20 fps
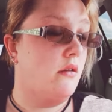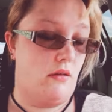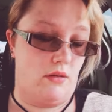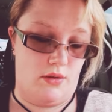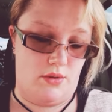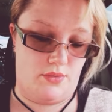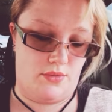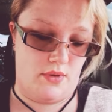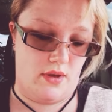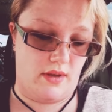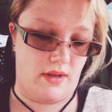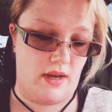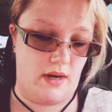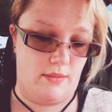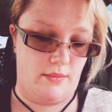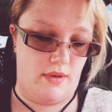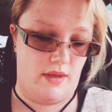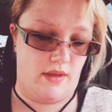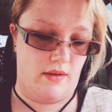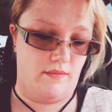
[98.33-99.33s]
Also, I gotta
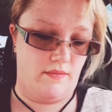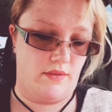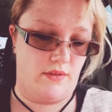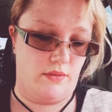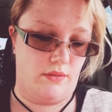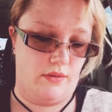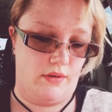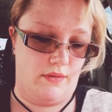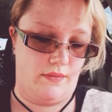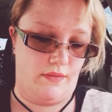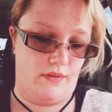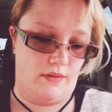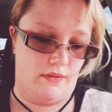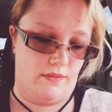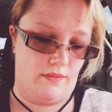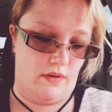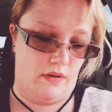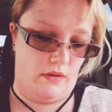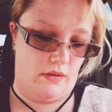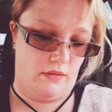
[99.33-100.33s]
make inventory for the
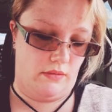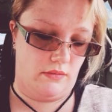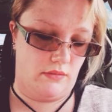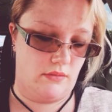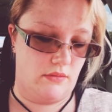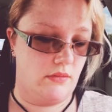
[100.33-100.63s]
fall.